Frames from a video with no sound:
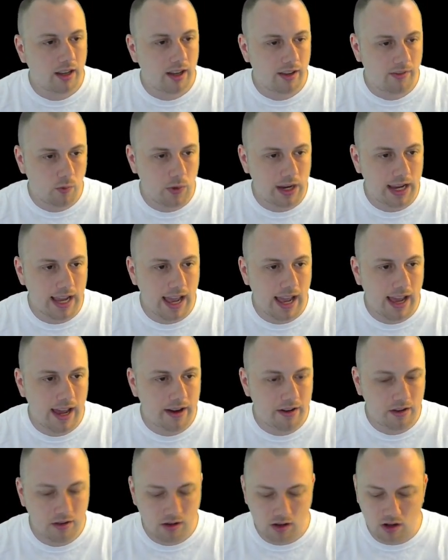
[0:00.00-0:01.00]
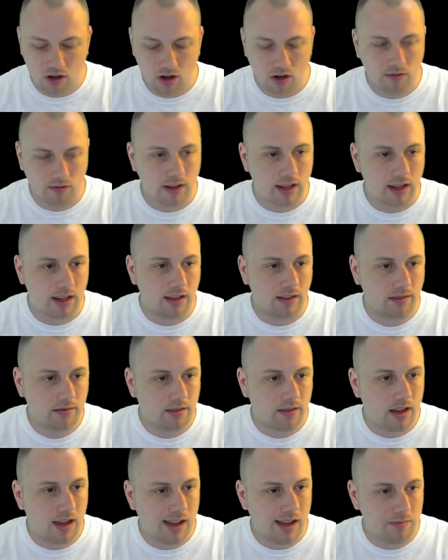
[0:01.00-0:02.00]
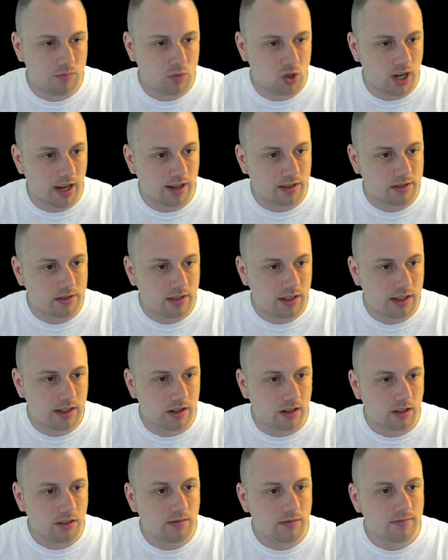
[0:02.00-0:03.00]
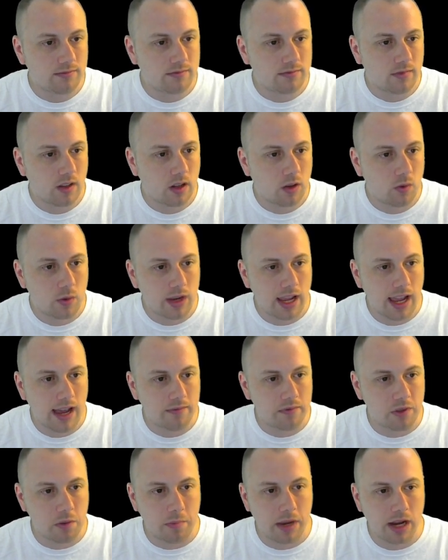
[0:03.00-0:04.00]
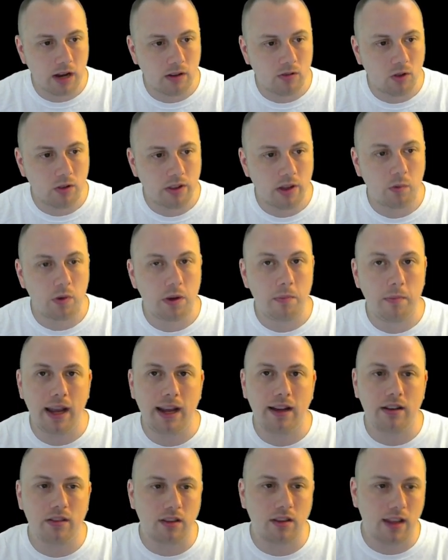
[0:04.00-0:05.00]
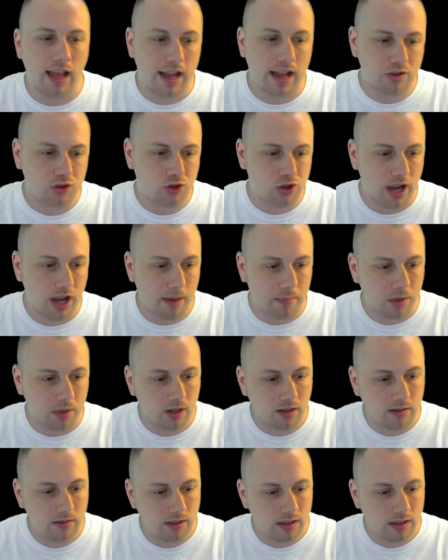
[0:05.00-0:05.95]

If we add our objects here, we have the barrel that we made in the last chapter,